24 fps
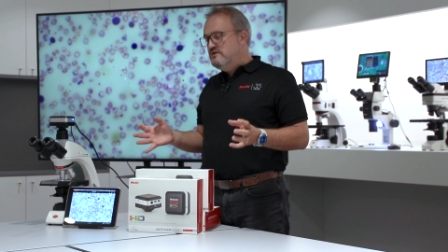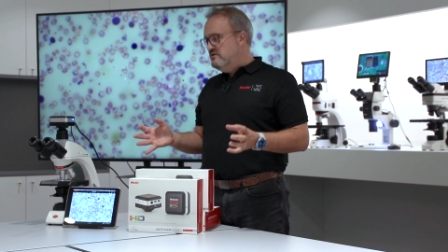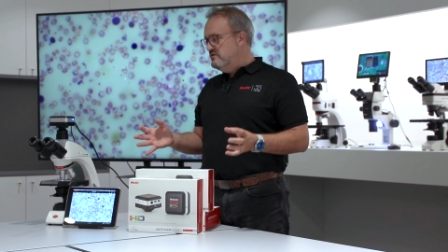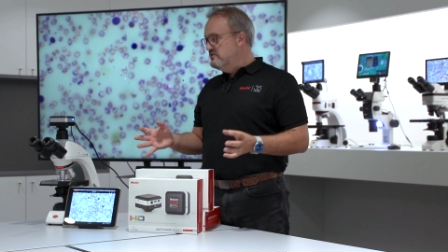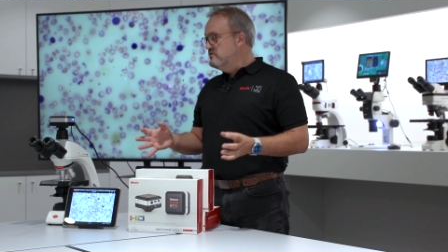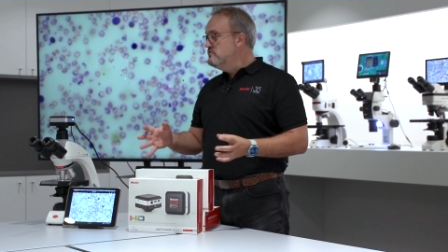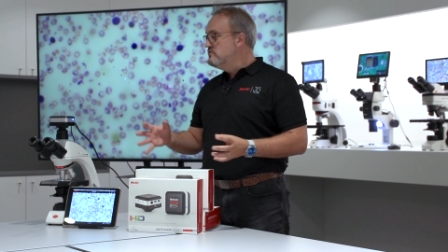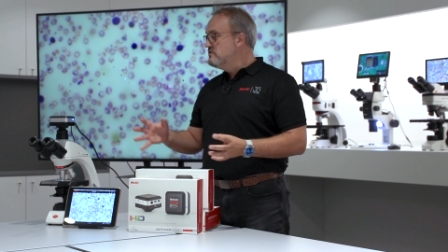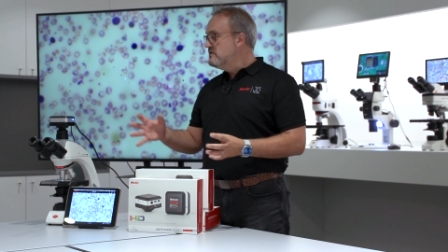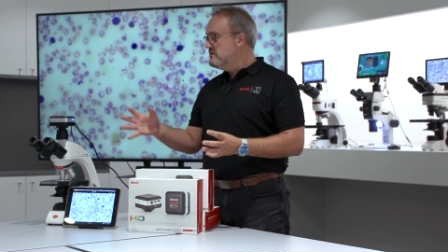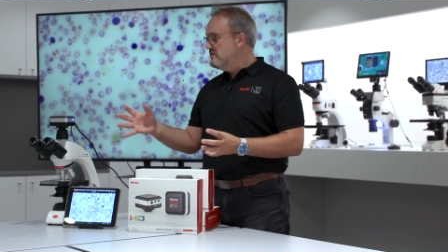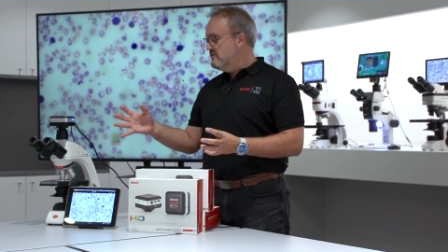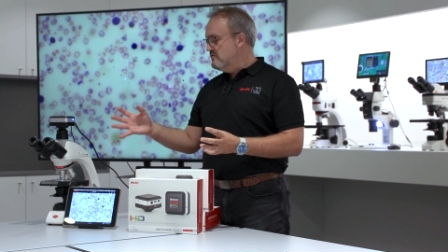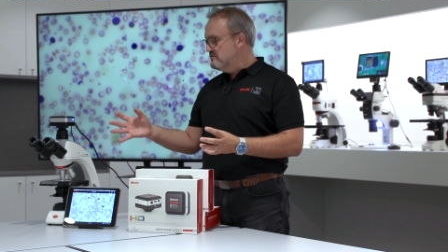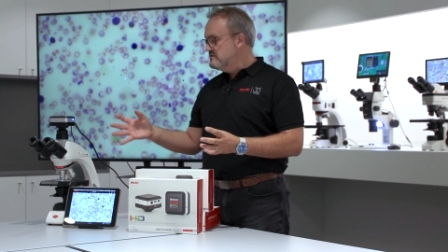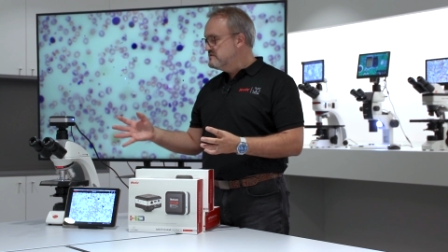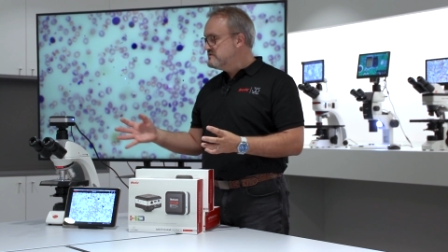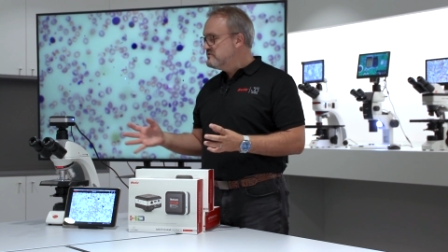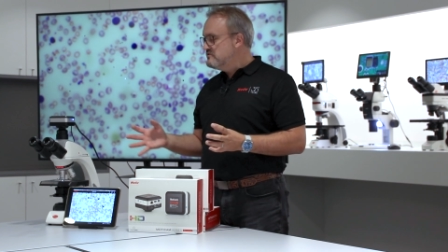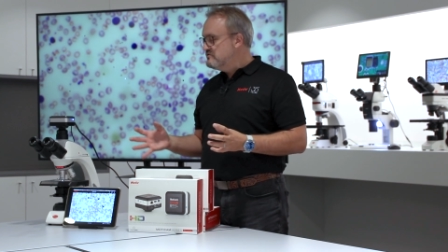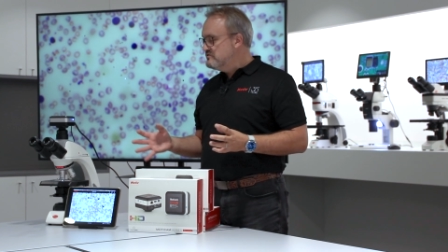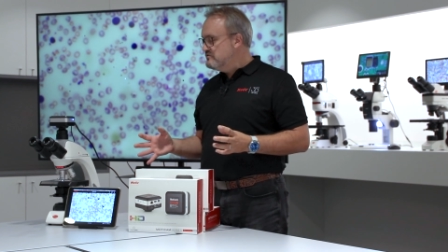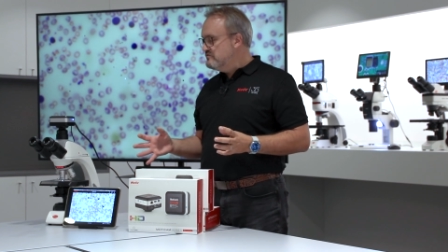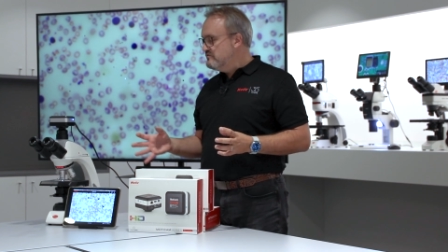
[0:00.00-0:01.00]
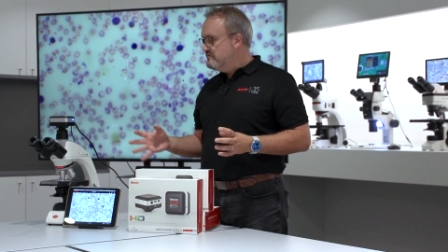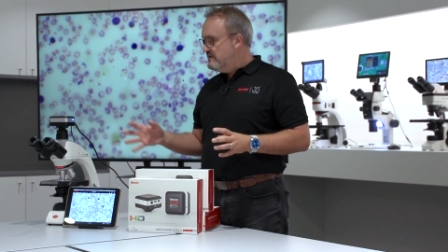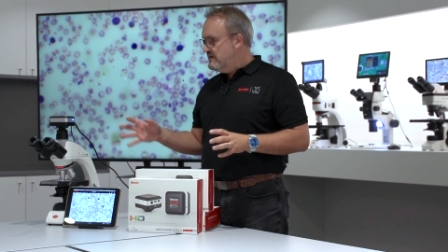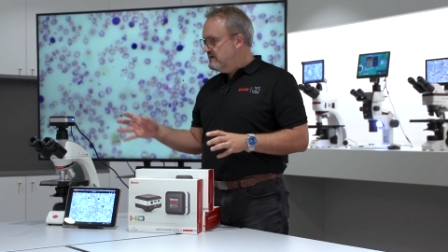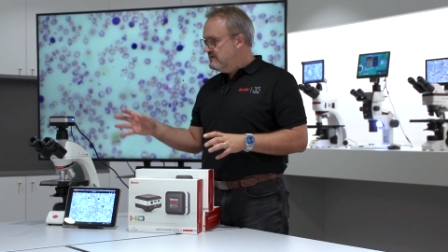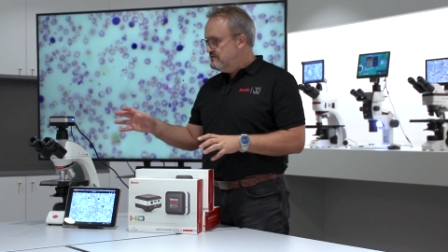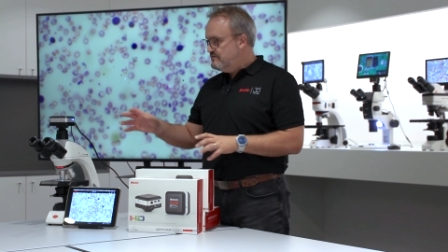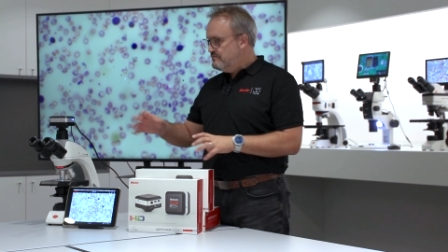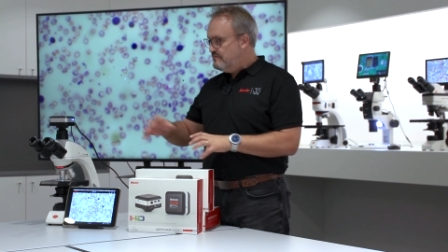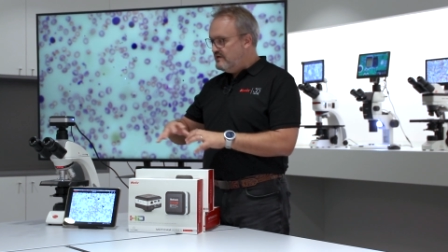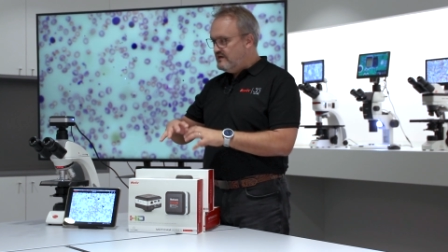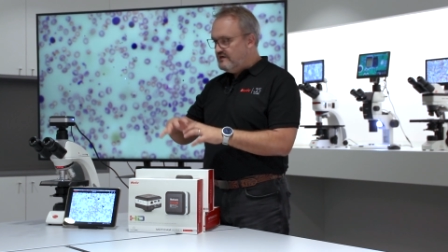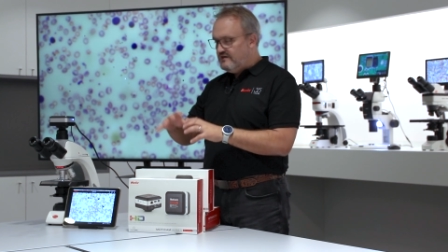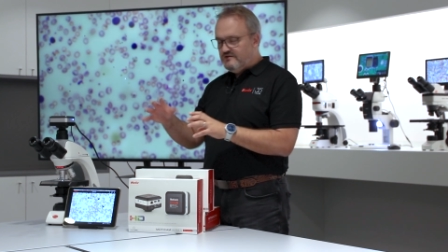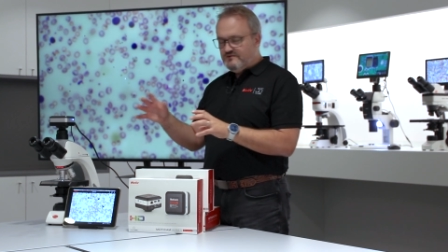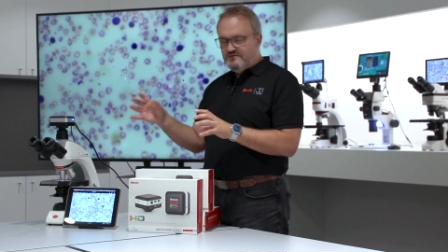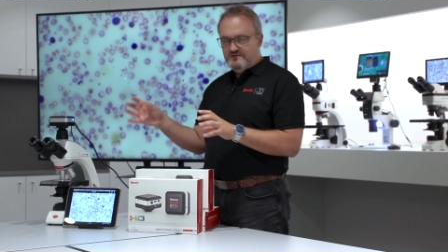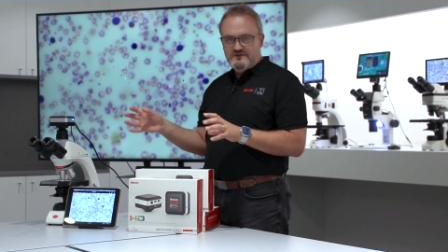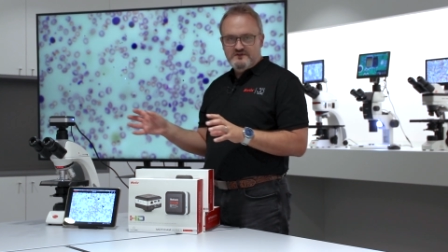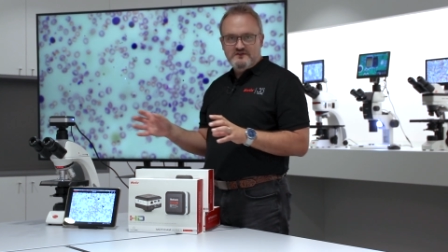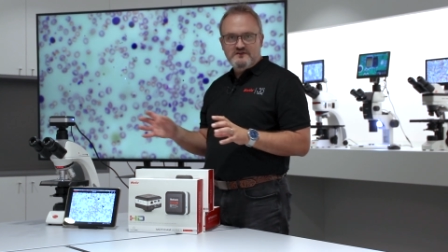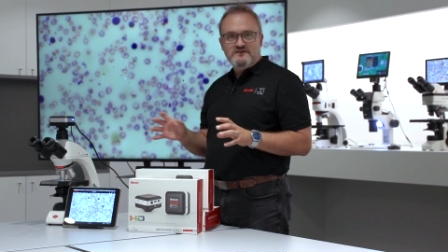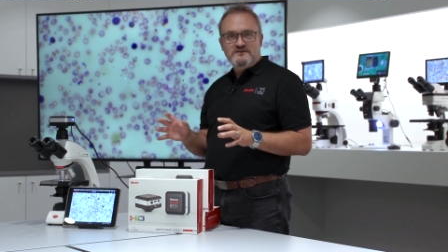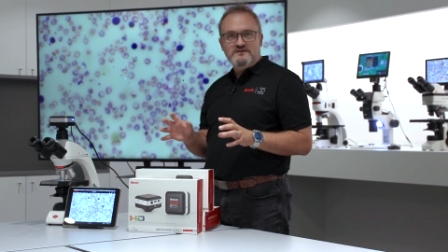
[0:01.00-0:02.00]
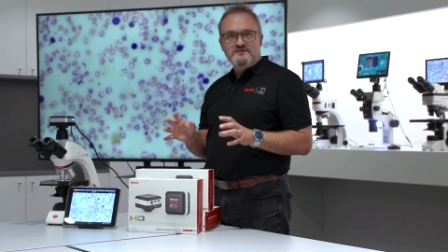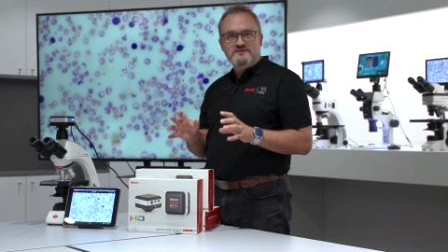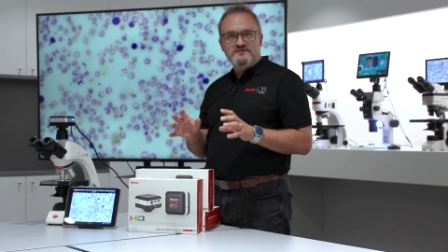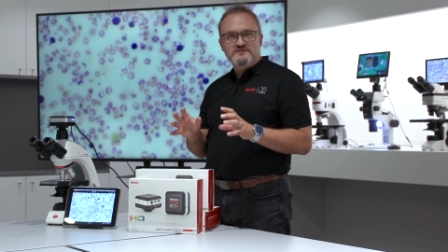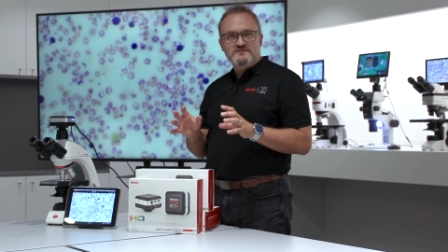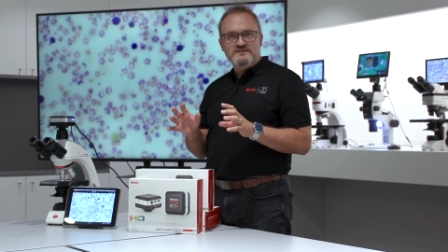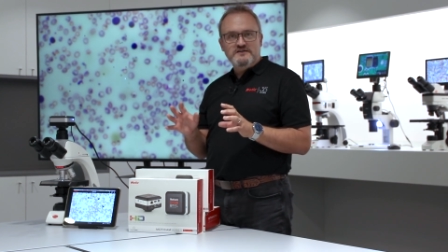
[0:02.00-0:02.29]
you can also do that by uh,